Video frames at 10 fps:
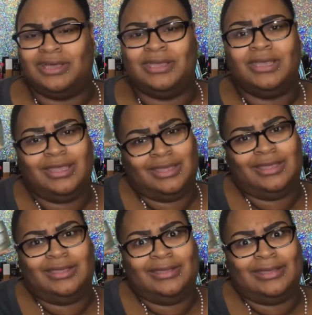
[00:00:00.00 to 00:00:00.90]
but
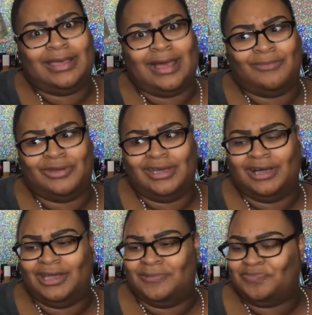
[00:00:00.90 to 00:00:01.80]
I'm on a
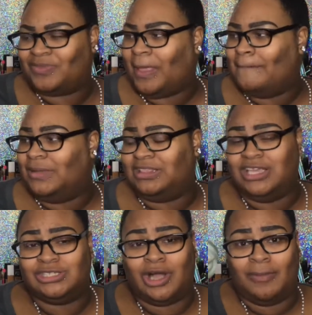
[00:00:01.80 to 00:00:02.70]
hunt. But
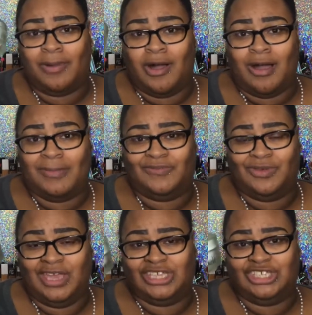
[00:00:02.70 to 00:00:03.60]
these are bomb. If you
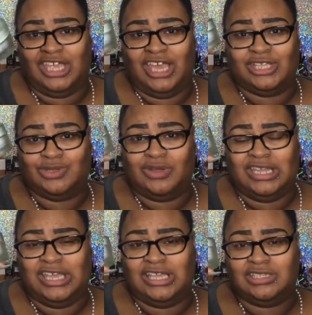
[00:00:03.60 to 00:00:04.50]
can get your hands on
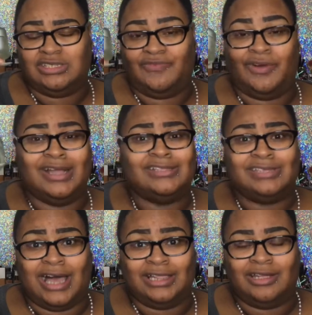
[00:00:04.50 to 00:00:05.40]
these for
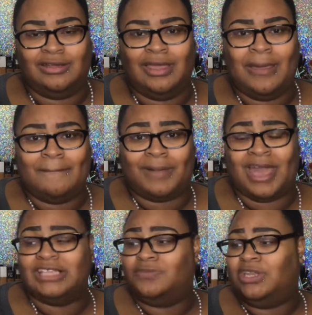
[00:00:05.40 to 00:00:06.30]
$1,
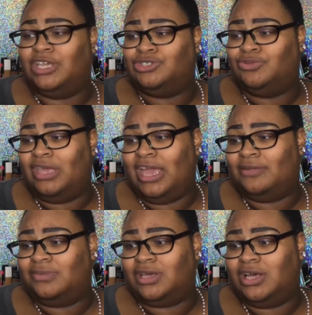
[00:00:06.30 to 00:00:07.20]
buy as many as you
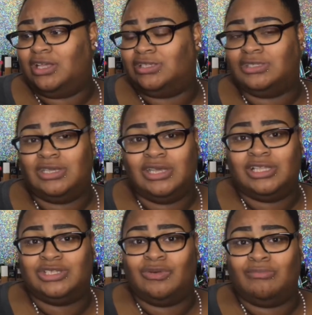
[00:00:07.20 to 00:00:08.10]
can, because
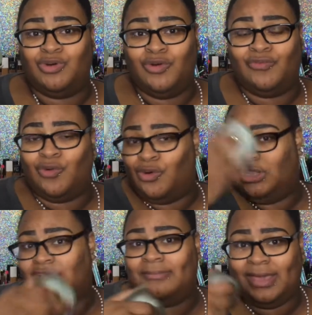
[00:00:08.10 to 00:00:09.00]
to remove
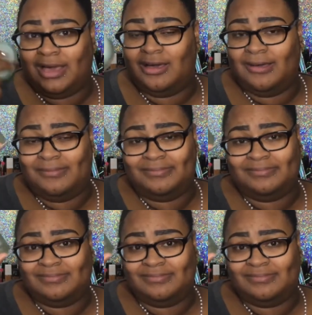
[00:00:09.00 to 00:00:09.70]
all of your makeup,